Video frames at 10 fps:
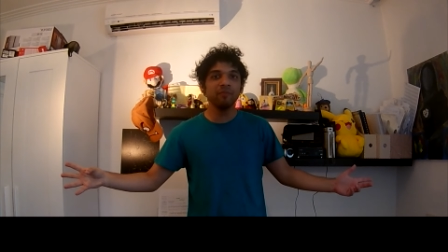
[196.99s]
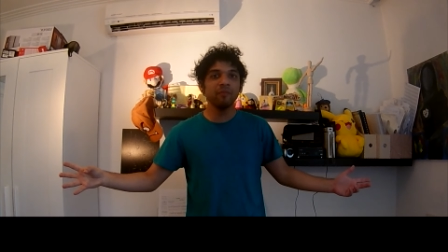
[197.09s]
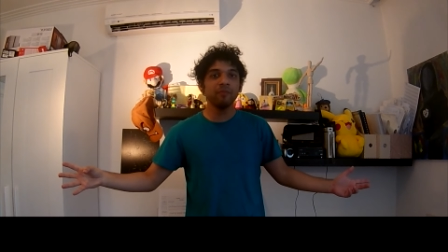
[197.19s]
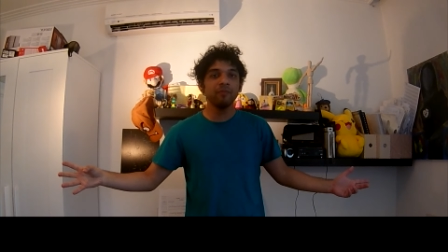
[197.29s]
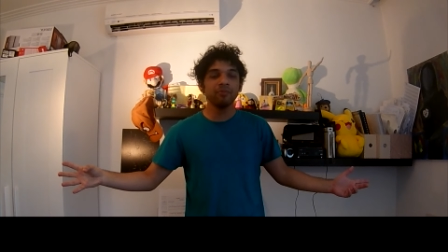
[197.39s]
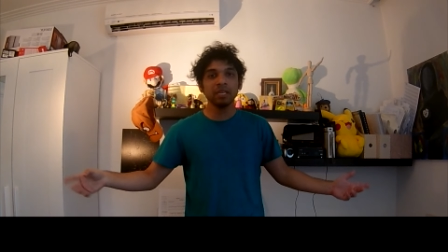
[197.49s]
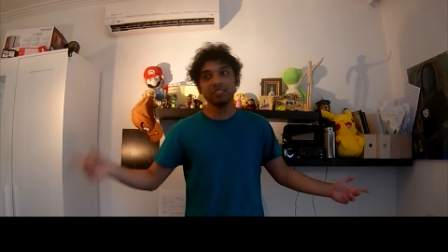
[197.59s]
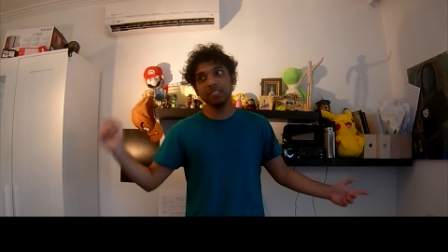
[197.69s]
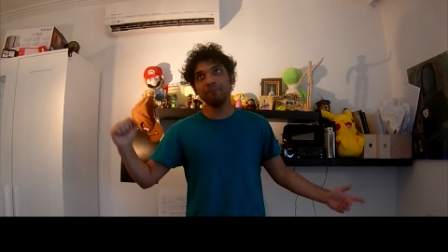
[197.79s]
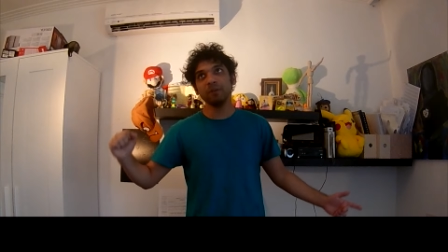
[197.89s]
How?
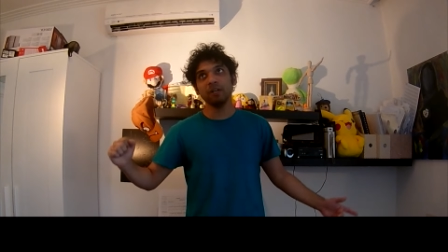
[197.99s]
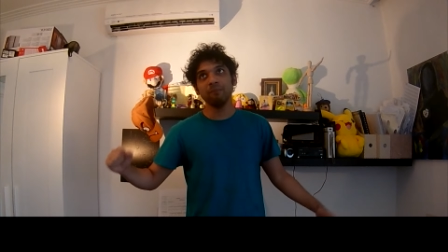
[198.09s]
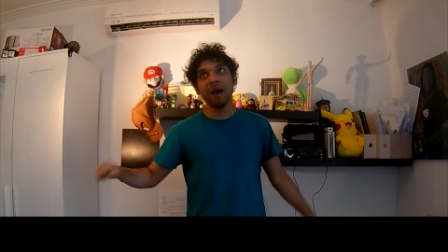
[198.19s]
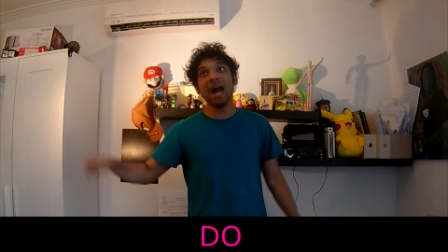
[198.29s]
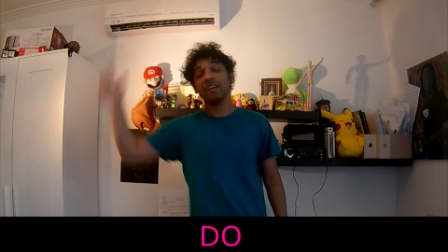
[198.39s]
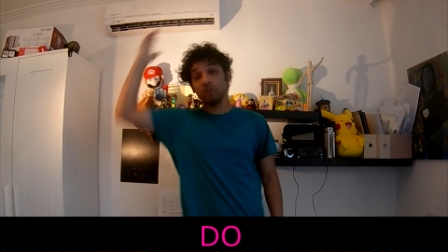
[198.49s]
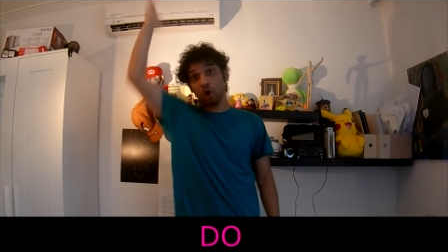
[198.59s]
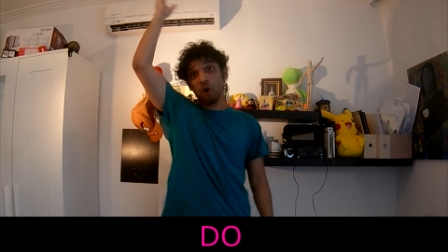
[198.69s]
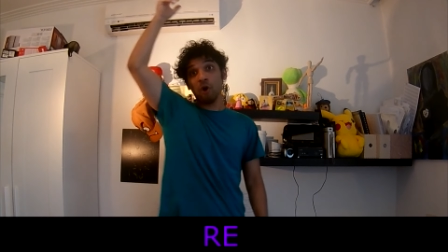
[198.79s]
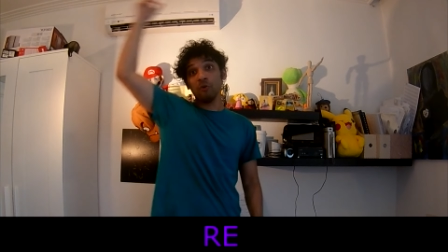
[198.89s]
Simple. By
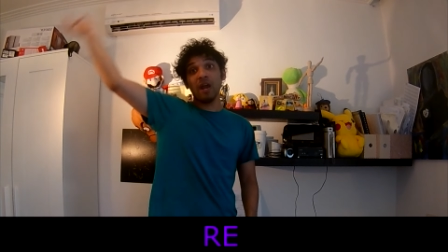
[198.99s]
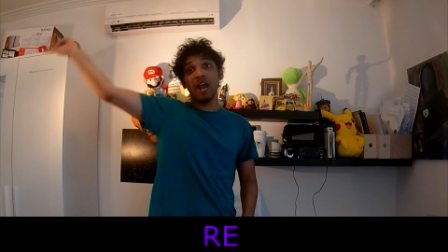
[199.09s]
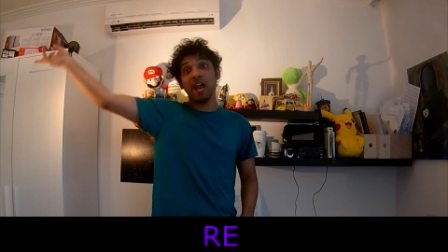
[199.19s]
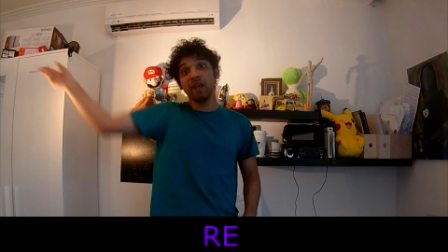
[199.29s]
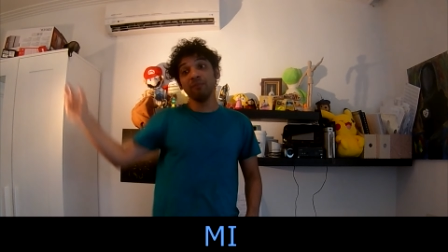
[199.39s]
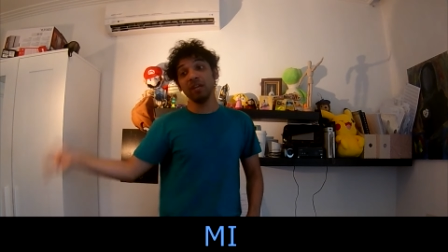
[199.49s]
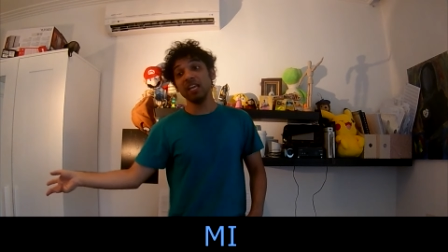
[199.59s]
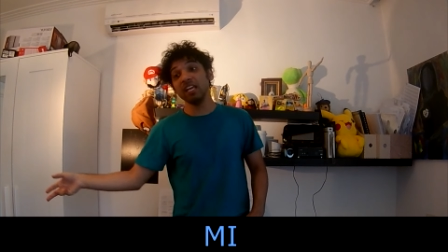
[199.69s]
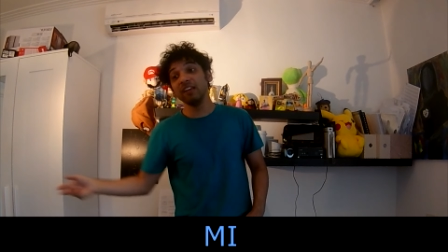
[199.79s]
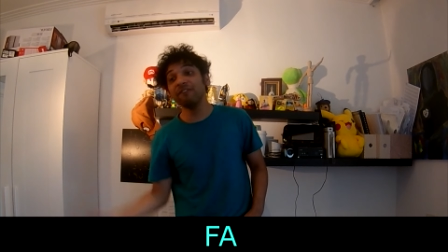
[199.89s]
do, re,
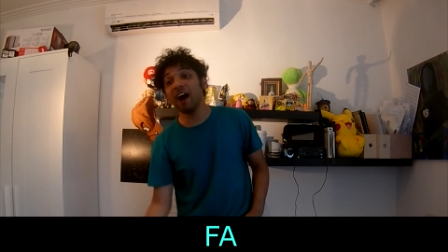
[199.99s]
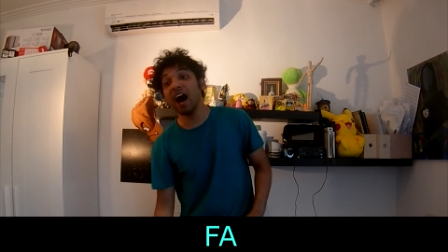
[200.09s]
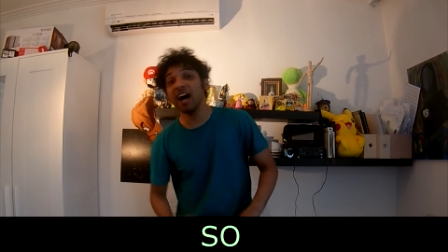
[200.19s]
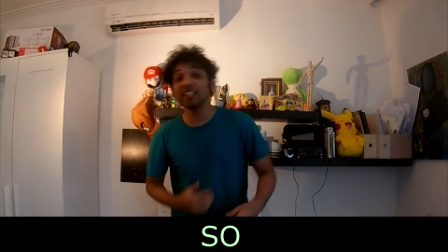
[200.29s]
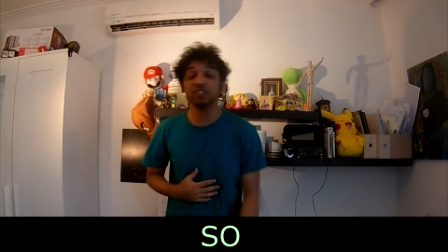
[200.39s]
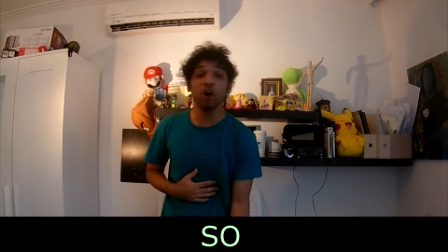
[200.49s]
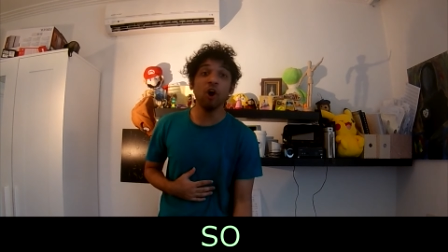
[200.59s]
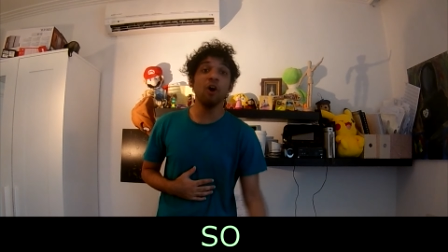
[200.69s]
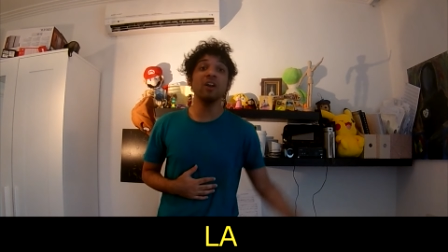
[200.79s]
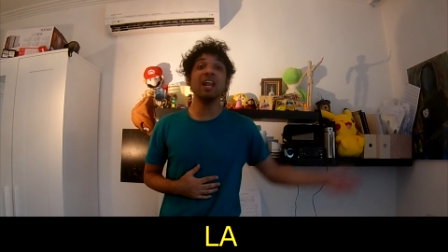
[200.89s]
mi, fa,
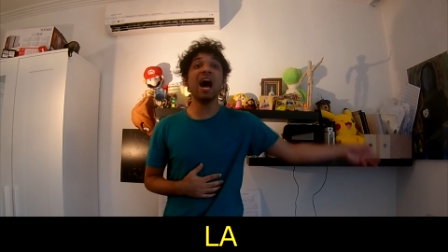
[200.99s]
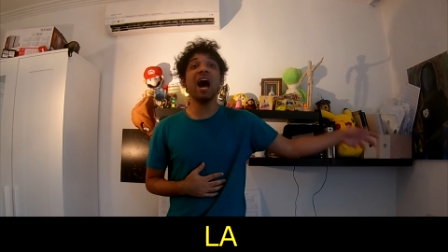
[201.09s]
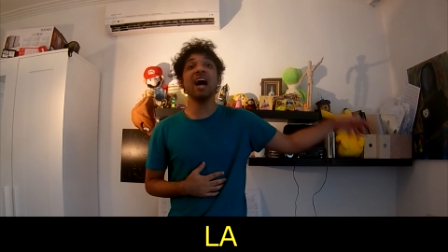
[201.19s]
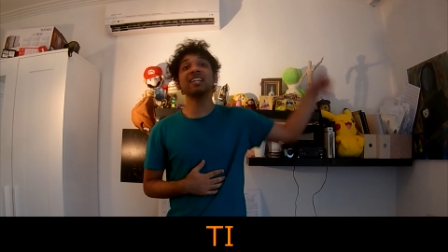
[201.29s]
sol, la,